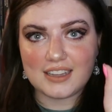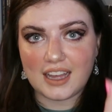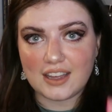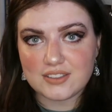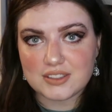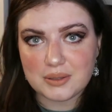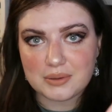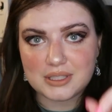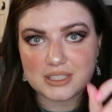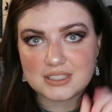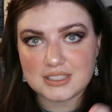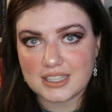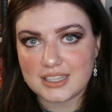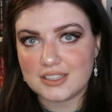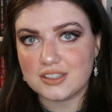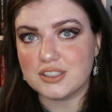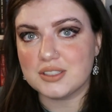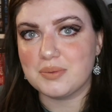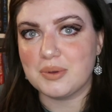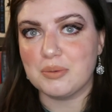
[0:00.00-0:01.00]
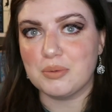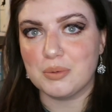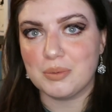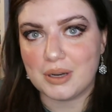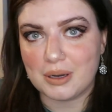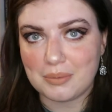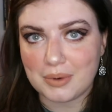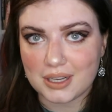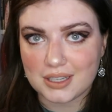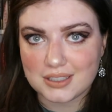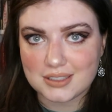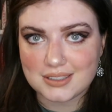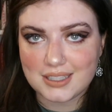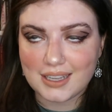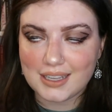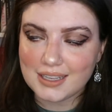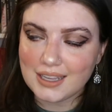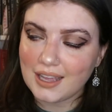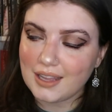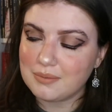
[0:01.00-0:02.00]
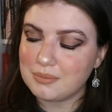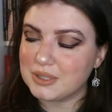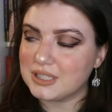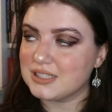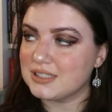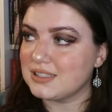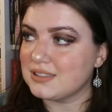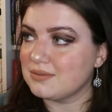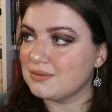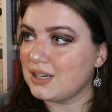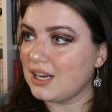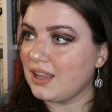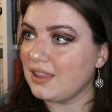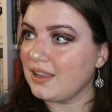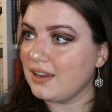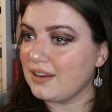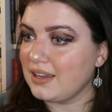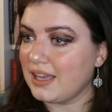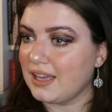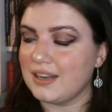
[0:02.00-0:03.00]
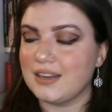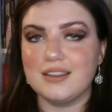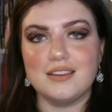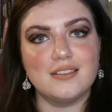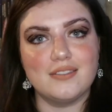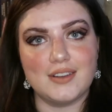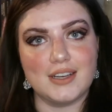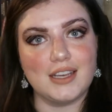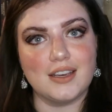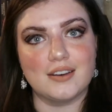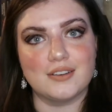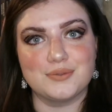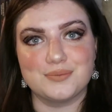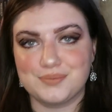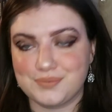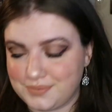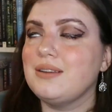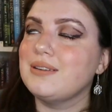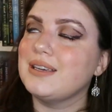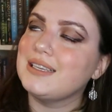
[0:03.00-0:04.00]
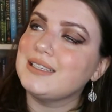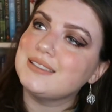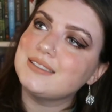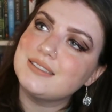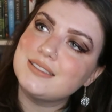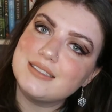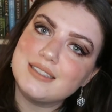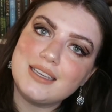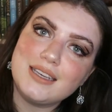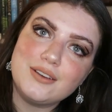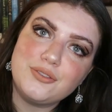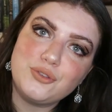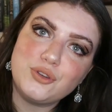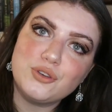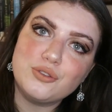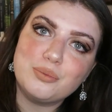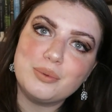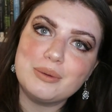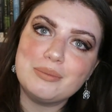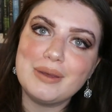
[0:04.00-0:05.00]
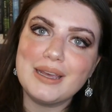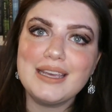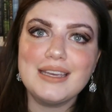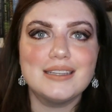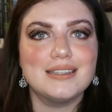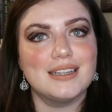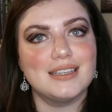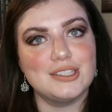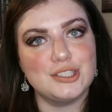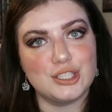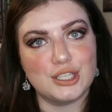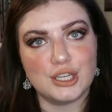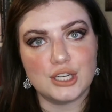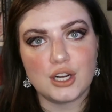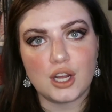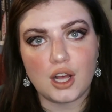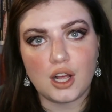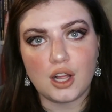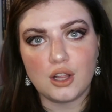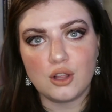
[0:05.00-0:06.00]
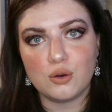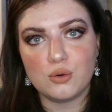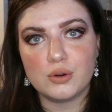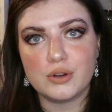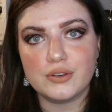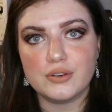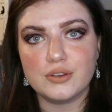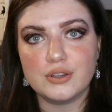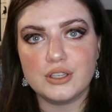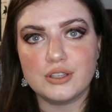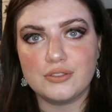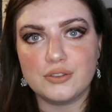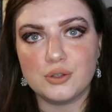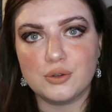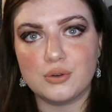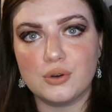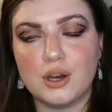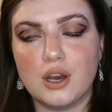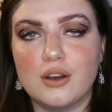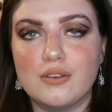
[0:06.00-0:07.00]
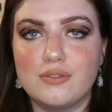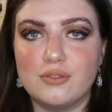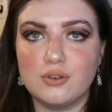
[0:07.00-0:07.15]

have something to say to those people, but I'm not gonna say it yet because we're not there yet in the video. Anyways, if you've been paying attention at all, or if you are